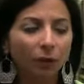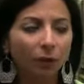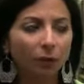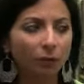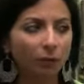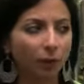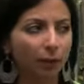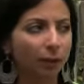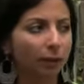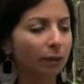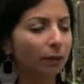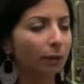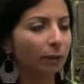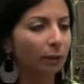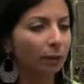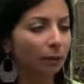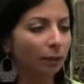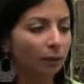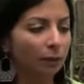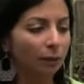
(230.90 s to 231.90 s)
Okay,
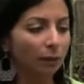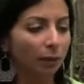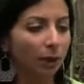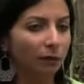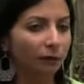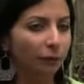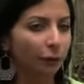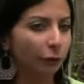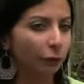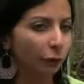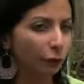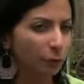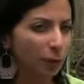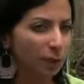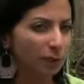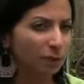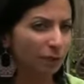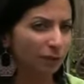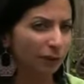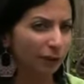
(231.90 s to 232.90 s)
you know, after two
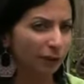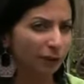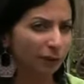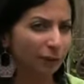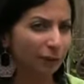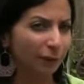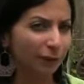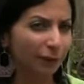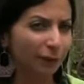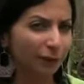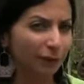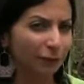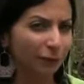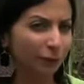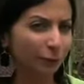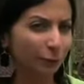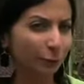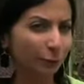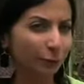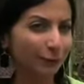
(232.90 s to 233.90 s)
months of the
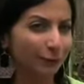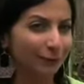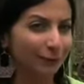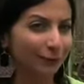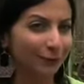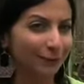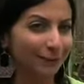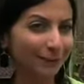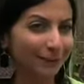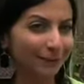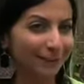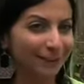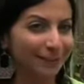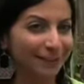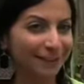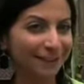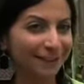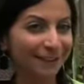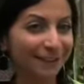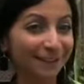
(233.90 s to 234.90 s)
intervention, you'd start
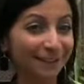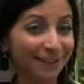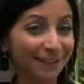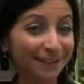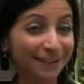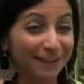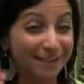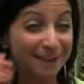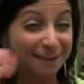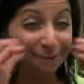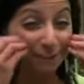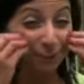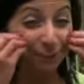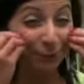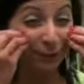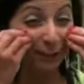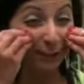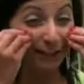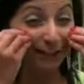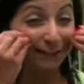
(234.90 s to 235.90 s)
seeing some
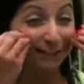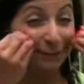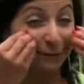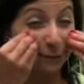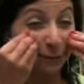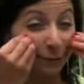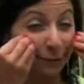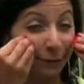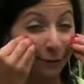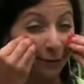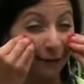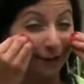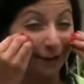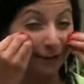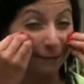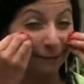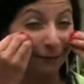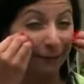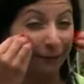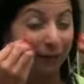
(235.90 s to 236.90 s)
cheeks, you know,
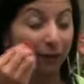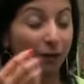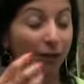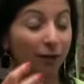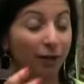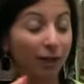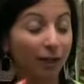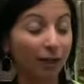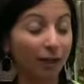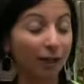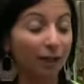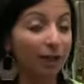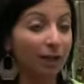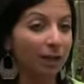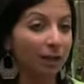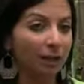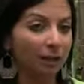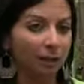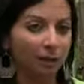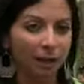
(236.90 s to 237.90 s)
happening, okay,
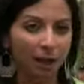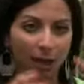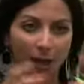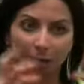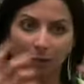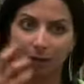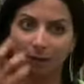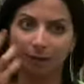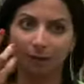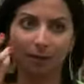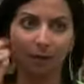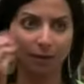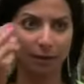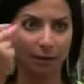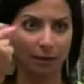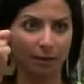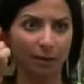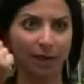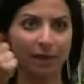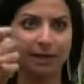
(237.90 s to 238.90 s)
then
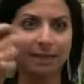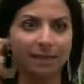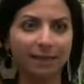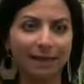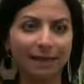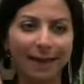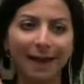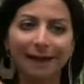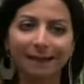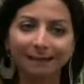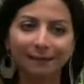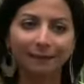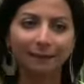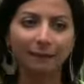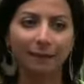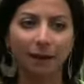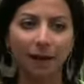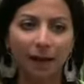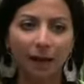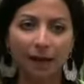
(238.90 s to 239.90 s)
there is a light
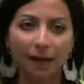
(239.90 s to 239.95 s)
in the